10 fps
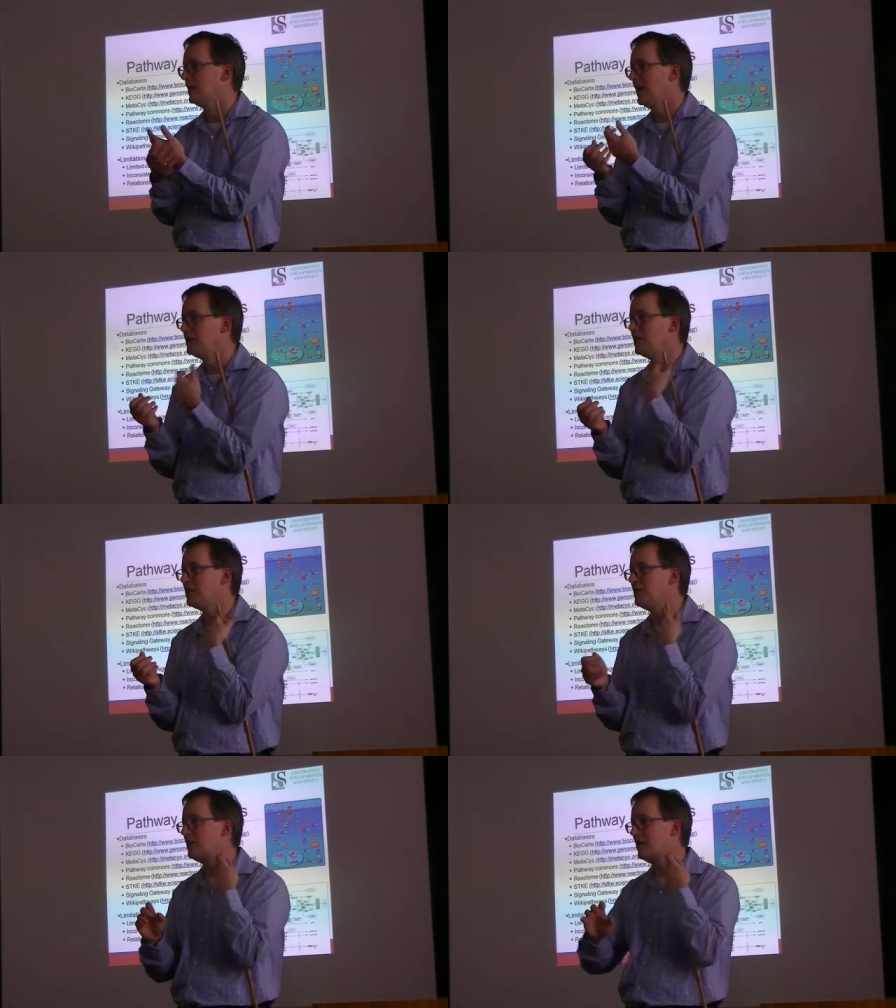and
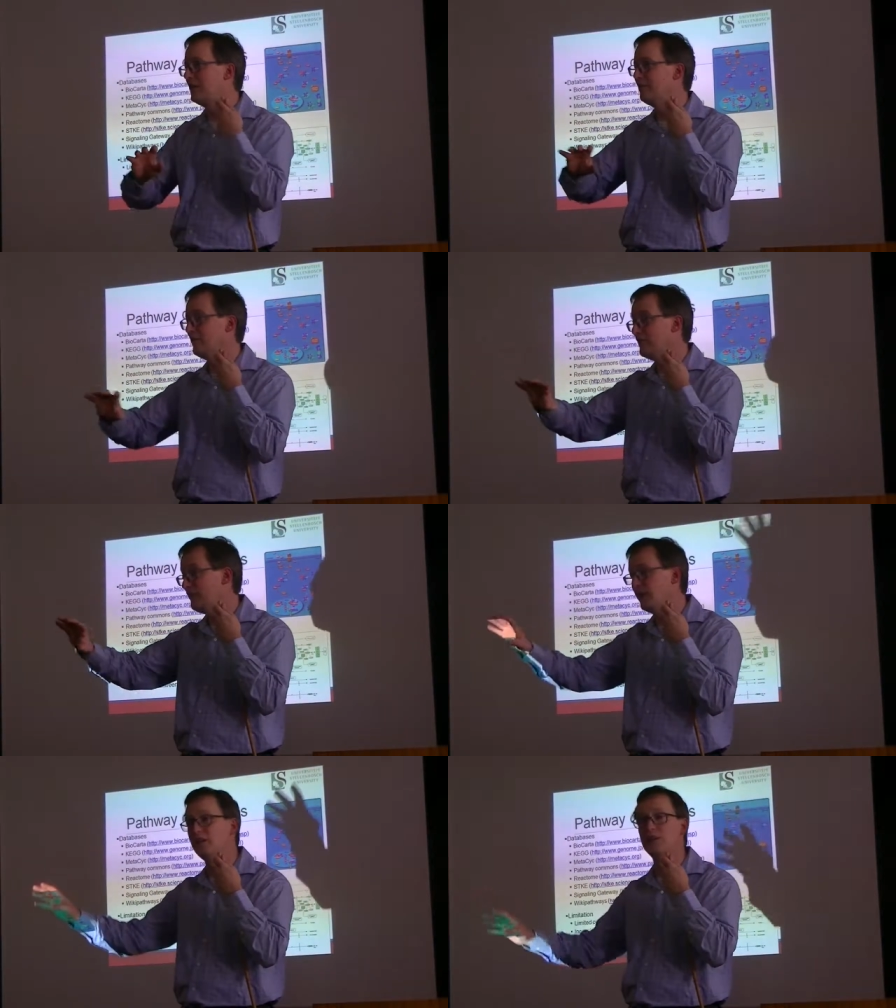yet a
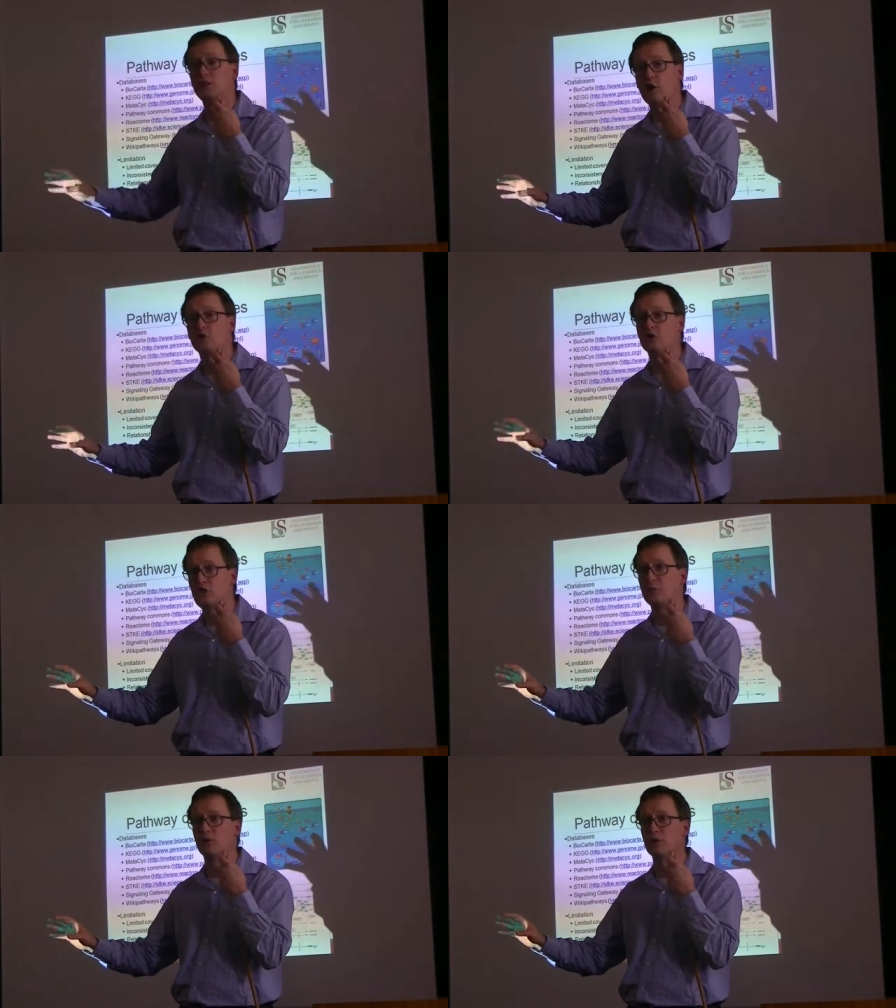fairly large
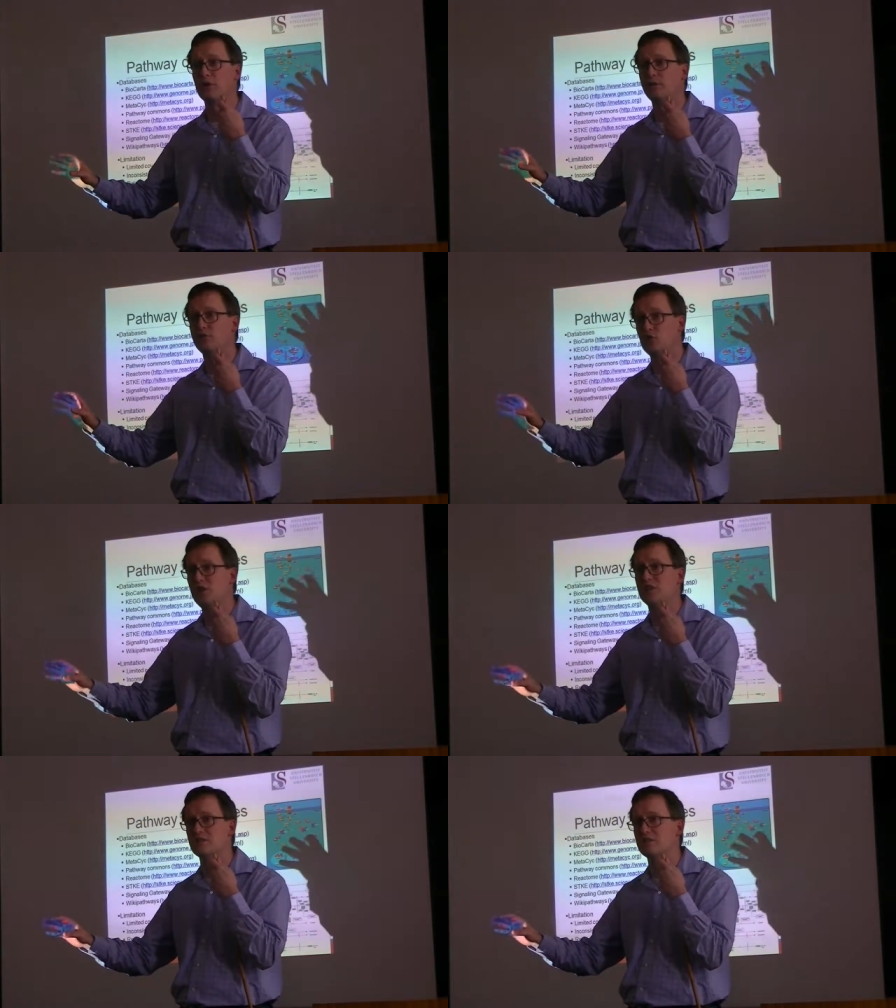number of
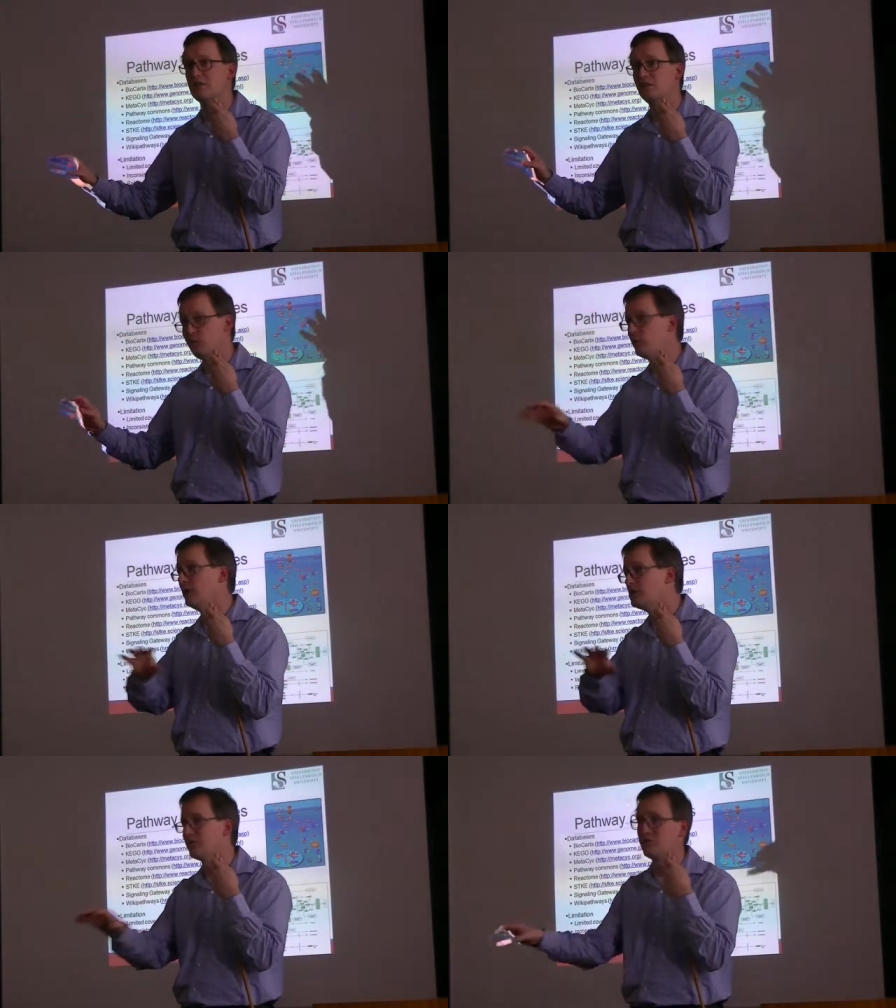genes for
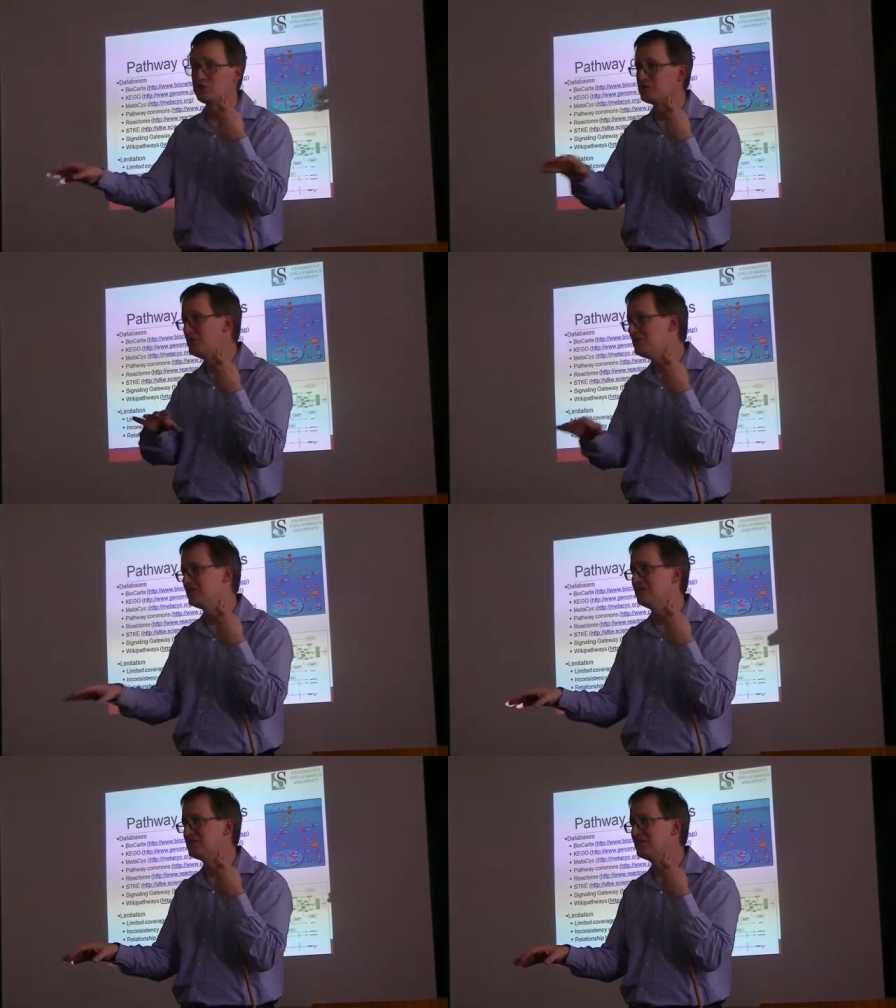each of those
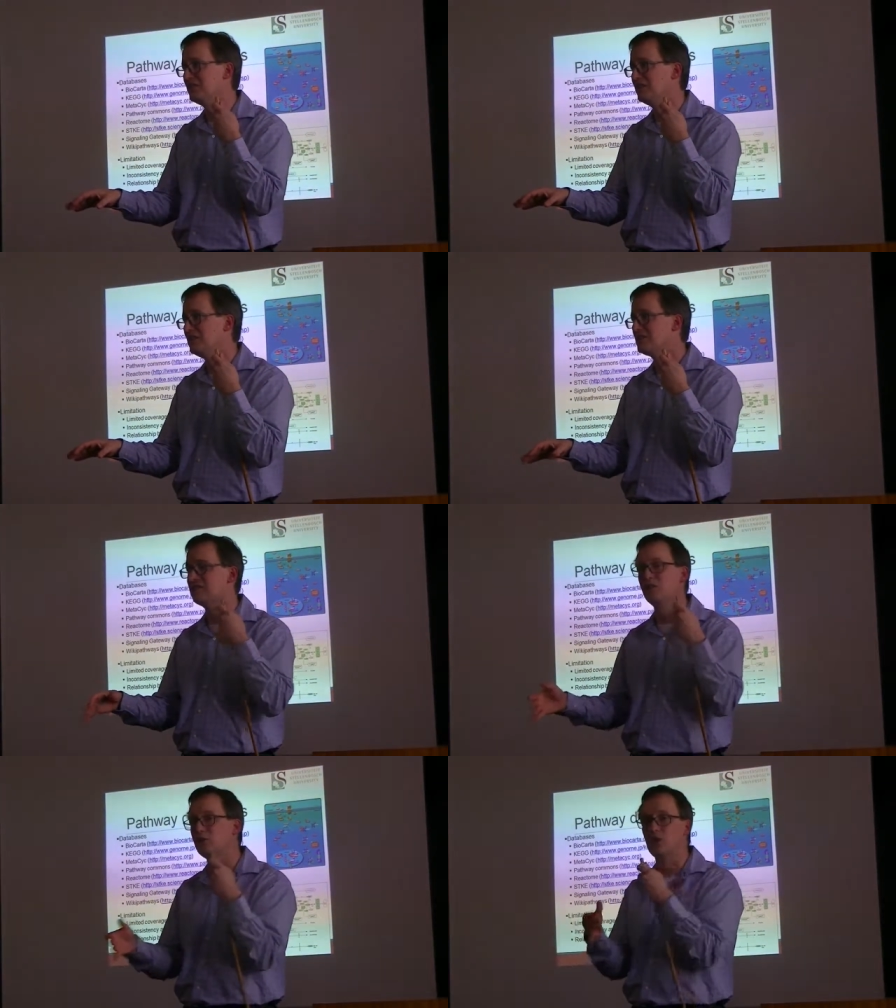species
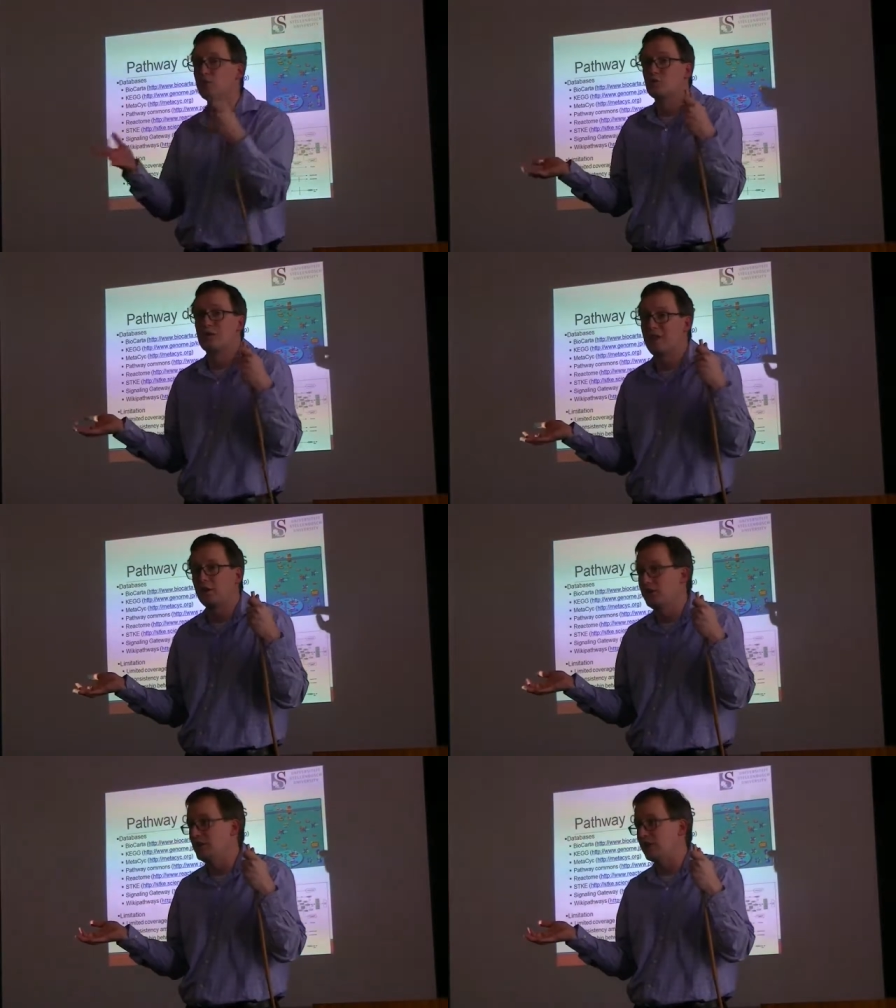still goes
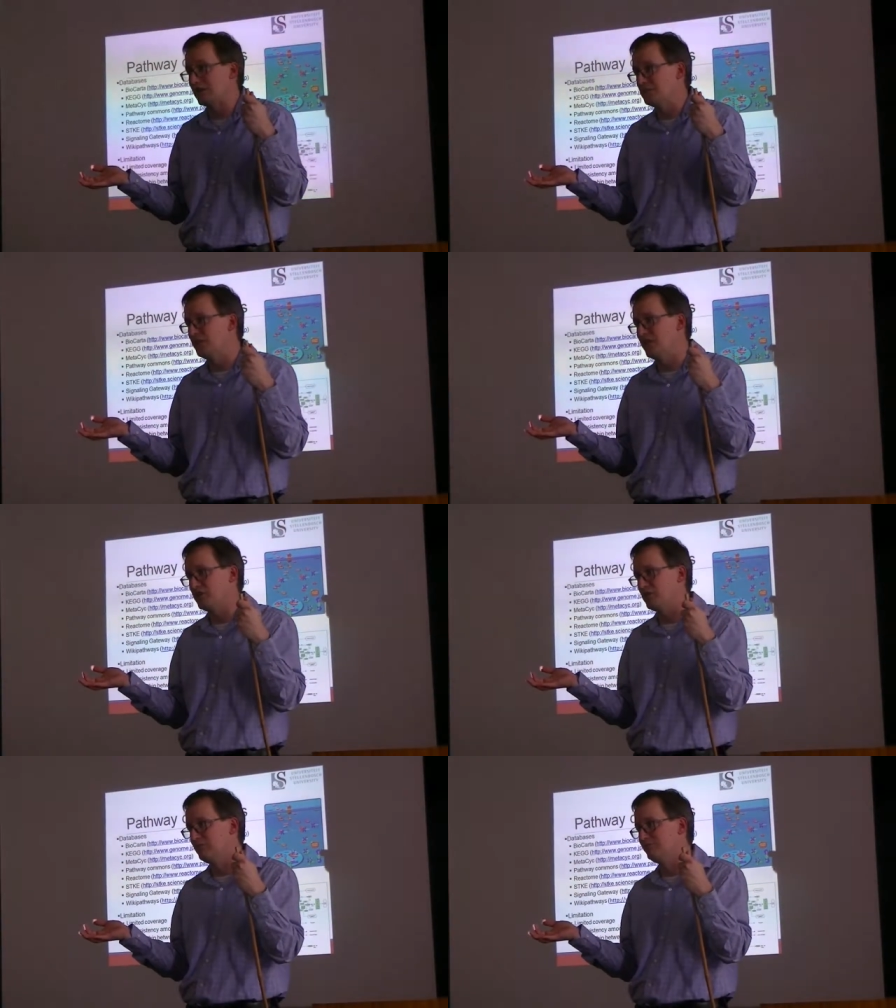without an
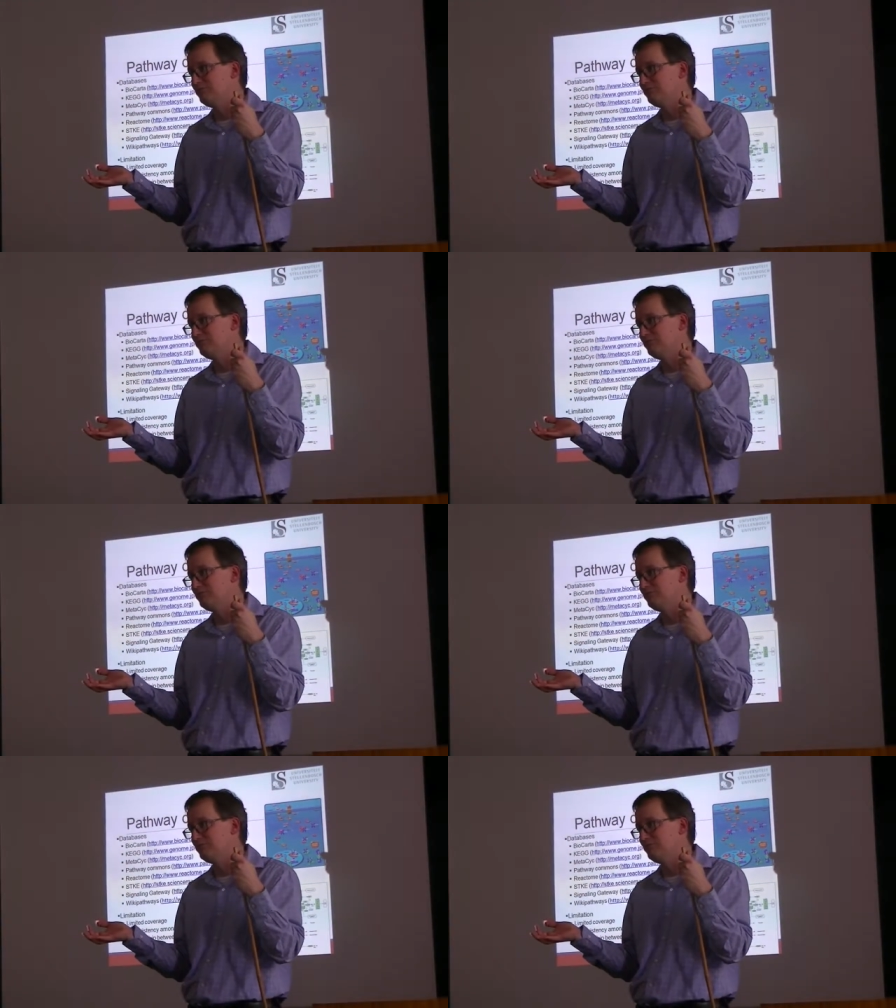explanation.